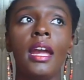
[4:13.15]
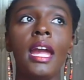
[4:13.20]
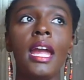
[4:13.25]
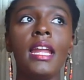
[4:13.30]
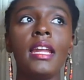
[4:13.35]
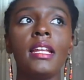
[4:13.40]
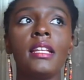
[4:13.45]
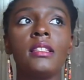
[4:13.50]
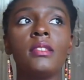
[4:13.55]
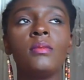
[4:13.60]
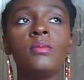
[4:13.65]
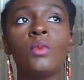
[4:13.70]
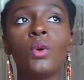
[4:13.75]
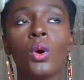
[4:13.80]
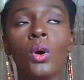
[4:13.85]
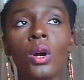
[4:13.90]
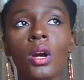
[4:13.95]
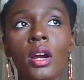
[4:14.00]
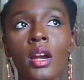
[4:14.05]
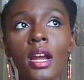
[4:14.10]
It is
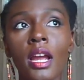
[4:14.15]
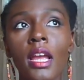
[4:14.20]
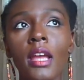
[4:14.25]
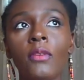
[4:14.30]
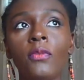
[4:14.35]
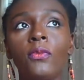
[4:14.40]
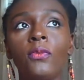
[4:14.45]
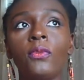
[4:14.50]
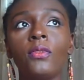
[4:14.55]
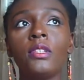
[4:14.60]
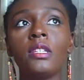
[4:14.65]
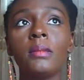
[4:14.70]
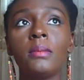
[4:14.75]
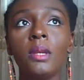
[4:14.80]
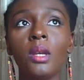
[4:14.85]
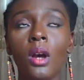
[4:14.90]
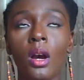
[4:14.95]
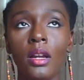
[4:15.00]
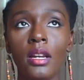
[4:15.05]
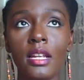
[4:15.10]
more, to
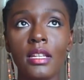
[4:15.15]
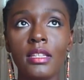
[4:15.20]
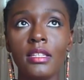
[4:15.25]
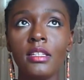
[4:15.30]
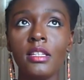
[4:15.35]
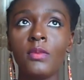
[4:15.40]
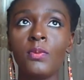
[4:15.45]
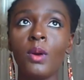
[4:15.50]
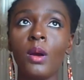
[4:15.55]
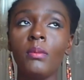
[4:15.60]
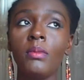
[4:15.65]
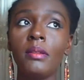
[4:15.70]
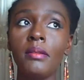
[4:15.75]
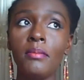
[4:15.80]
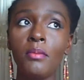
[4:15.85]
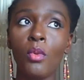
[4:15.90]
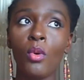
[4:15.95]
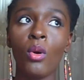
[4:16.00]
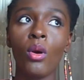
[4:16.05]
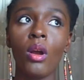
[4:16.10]
be honest, this is probably
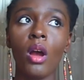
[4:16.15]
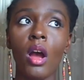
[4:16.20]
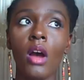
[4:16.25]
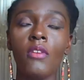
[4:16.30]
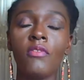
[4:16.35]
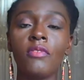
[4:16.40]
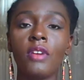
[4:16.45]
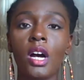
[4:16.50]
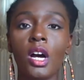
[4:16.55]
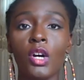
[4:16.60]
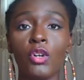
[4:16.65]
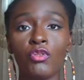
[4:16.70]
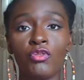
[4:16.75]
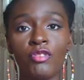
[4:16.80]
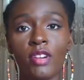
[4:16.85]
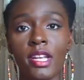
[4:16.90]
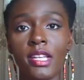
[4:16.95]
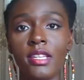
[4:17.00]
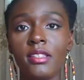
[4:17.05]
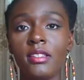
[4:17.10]
more of a
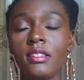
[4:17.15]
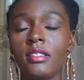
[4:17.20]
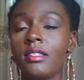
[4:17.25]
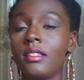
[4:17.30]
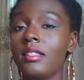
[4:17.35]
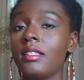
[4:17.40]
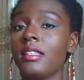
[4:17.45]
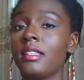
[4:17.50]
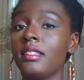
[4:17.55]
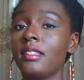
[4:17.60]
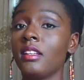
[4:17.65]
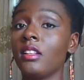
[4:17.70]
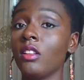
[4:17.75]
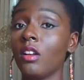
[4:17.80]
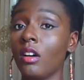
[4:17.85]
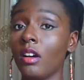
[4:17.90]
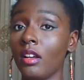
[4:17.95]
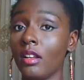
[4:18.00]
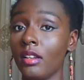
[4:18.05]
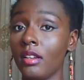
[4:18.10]
risk to the
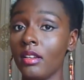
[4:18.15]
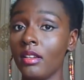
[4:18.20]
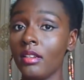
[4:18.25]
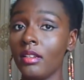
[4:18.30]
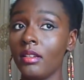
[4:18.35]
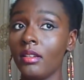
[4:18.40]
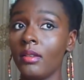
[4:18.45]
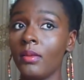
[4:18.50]
salon